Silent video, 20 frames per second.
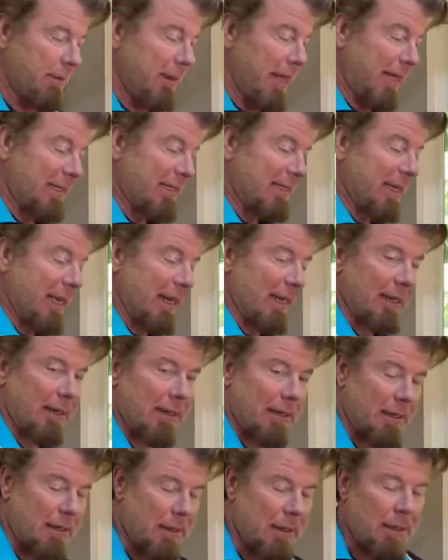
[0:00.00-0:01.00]
That's it.
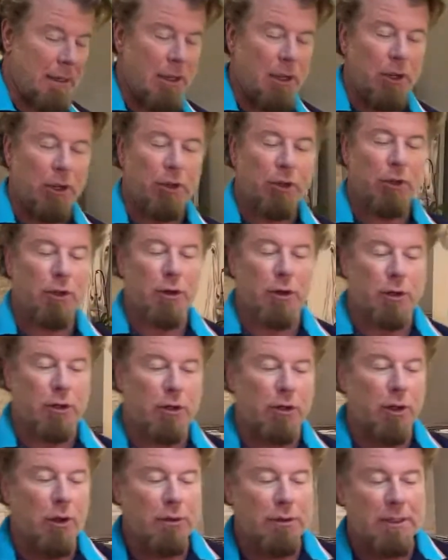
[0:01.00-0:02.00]
You're gonna
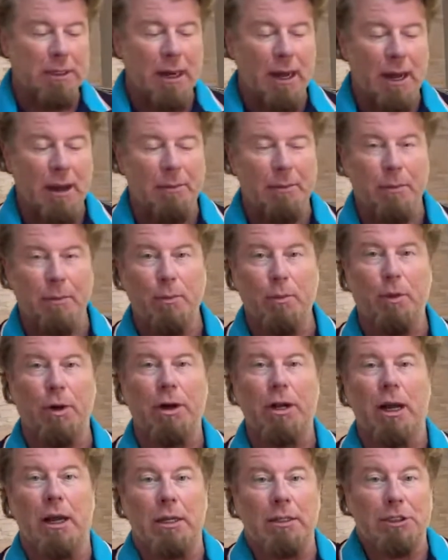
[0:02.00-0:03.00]
close it up,
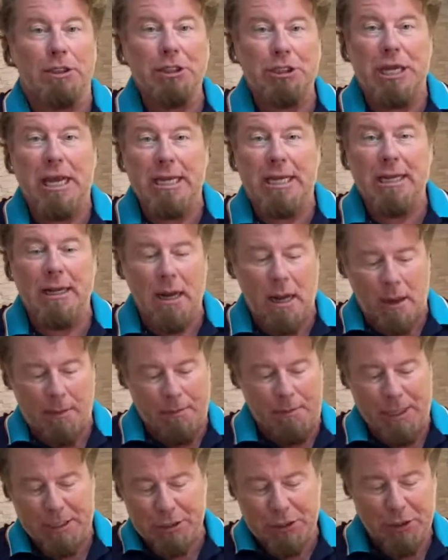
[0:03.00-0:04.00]
we're gonna shake it
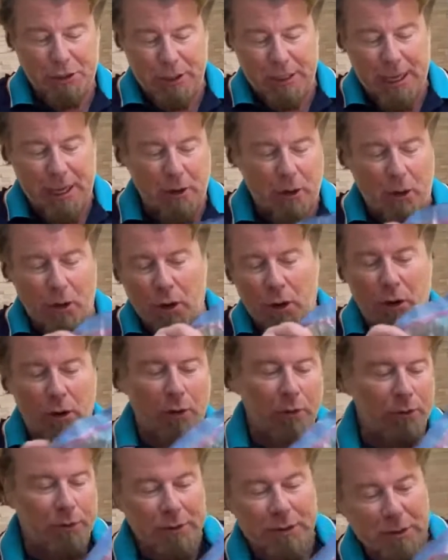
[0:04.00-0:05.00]
up, make sure you get
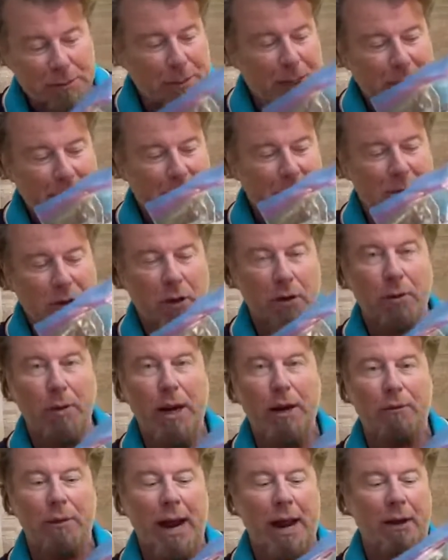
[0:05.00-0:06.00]
all the spices all the
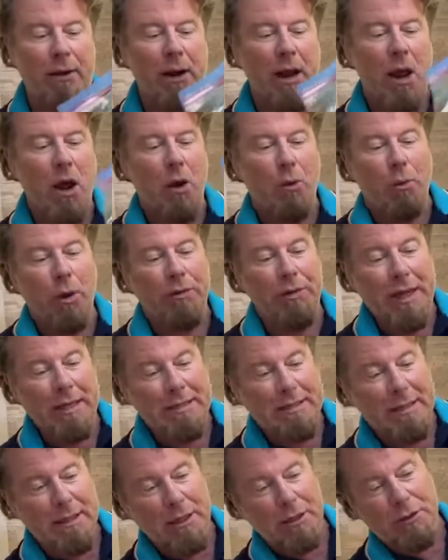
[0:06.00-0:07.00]
way around. What
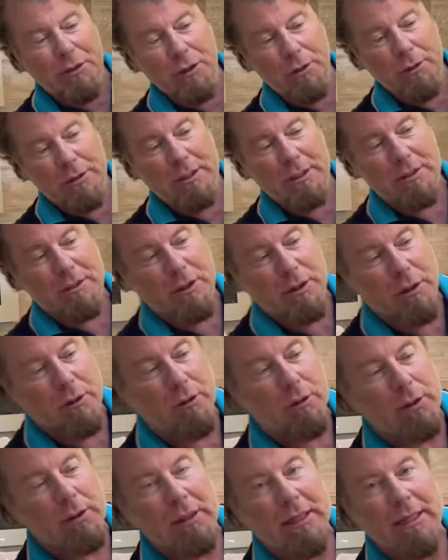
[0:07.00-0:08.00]
that's gonna do is it's gonna
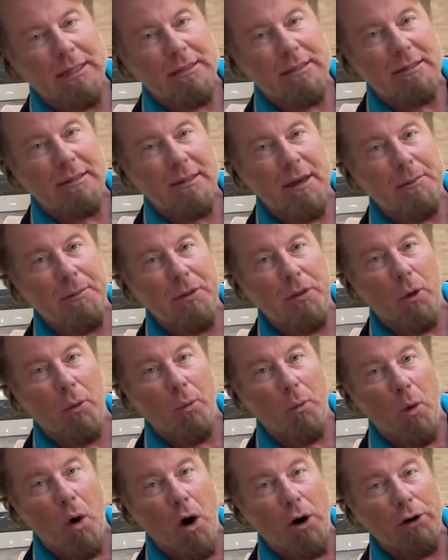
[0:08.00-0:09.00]
release some of the
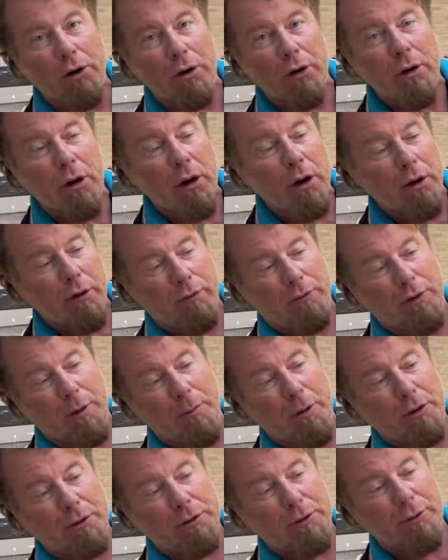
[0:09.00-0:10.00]
water
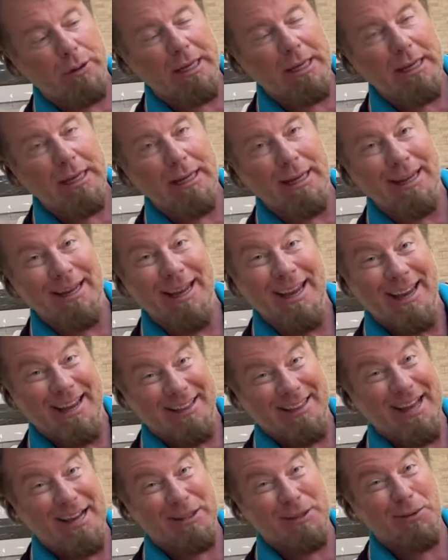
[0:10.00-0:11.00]
from our zucchini,
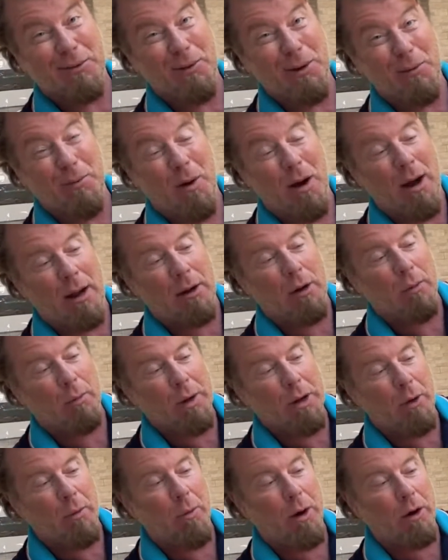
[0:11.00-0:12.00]
and that's what we want.
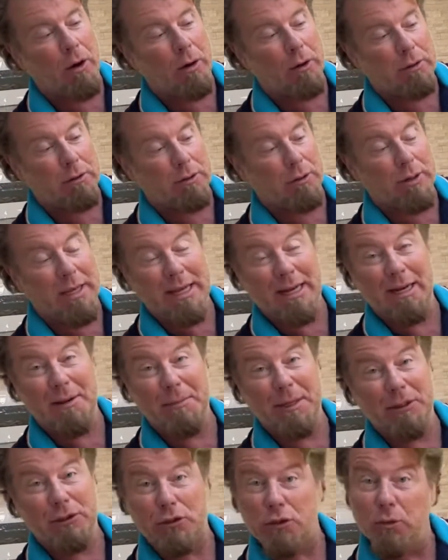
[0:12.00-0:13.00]
We don't want our zucchini
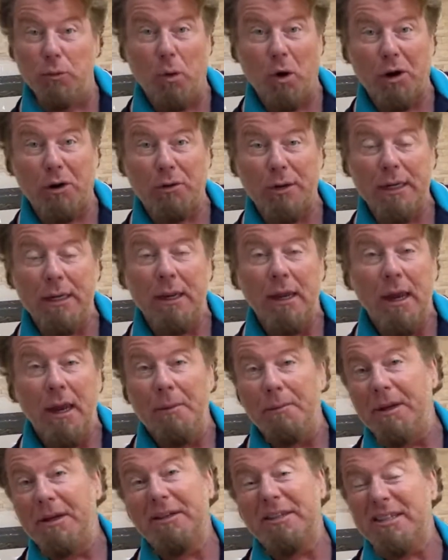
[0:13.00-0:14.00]
to be too watery
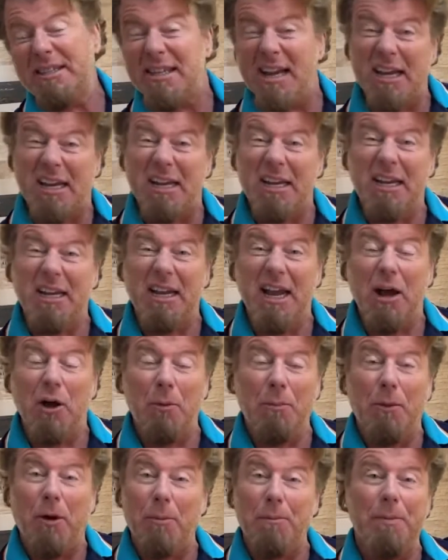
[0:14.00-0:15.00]
because it's not gonna
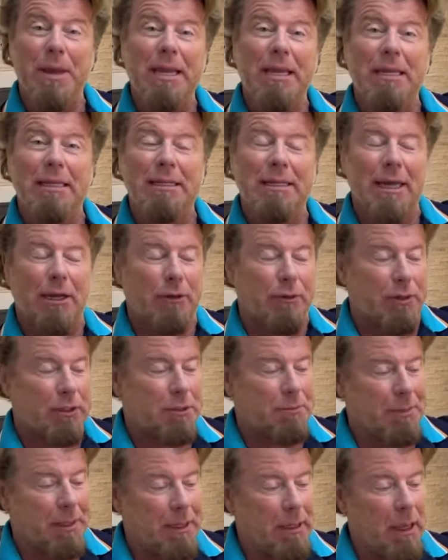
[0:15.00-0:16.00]
help our bacon to get
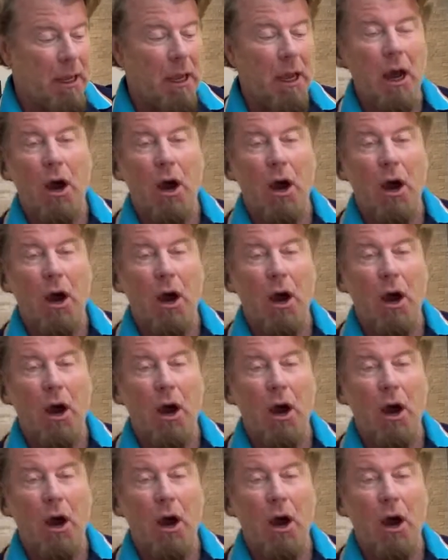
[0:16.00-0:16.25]
crispy.